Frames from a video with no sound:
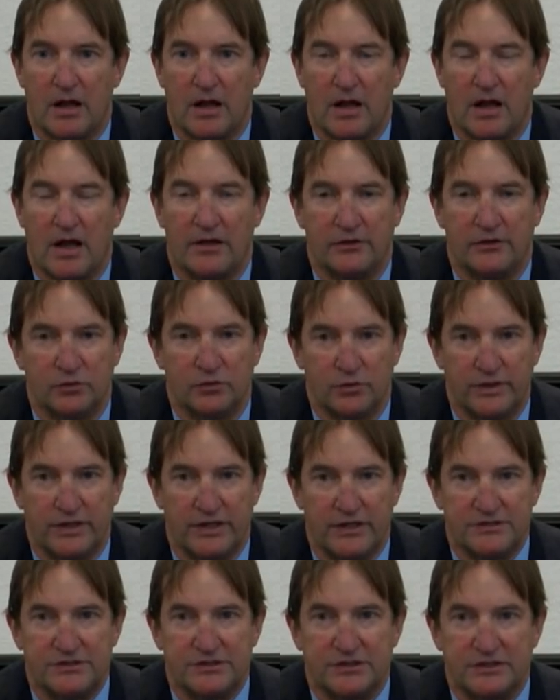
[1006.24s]
I knew we
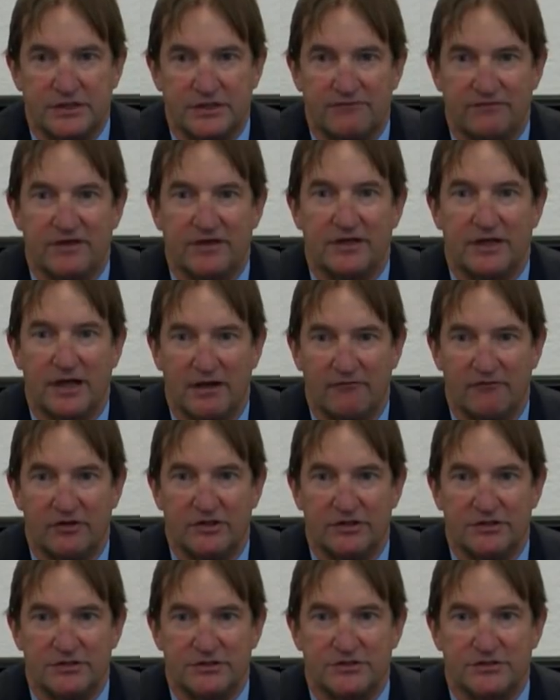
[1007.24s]
had significant
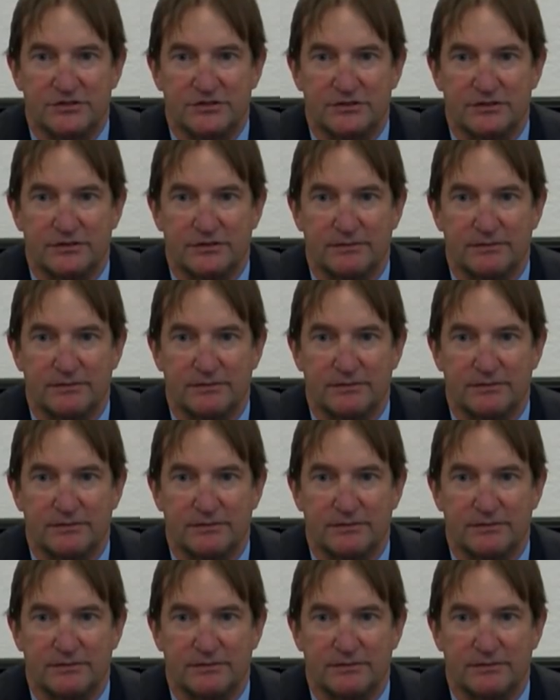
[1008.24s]
evidence,